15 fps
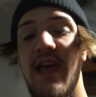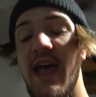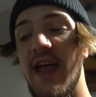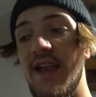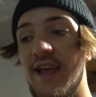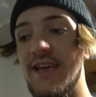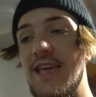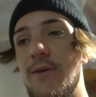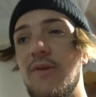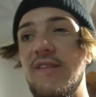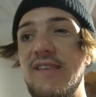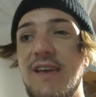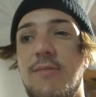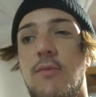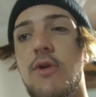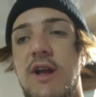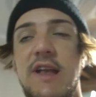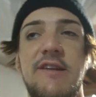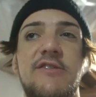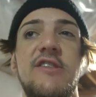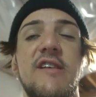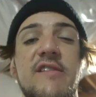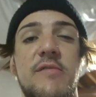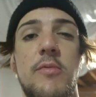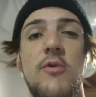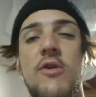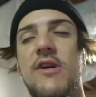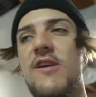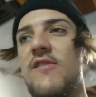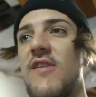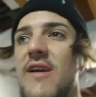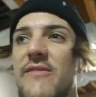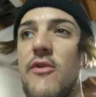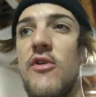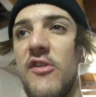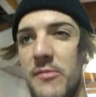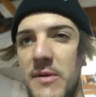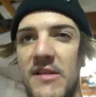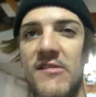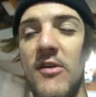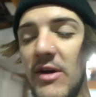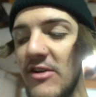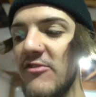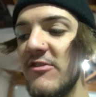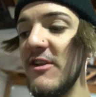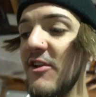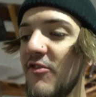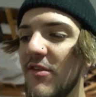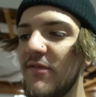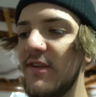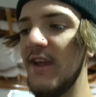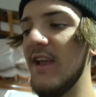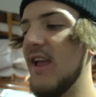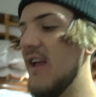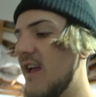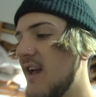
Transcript: and I can't wait to get more into the sport because I've always been so interested in drifting.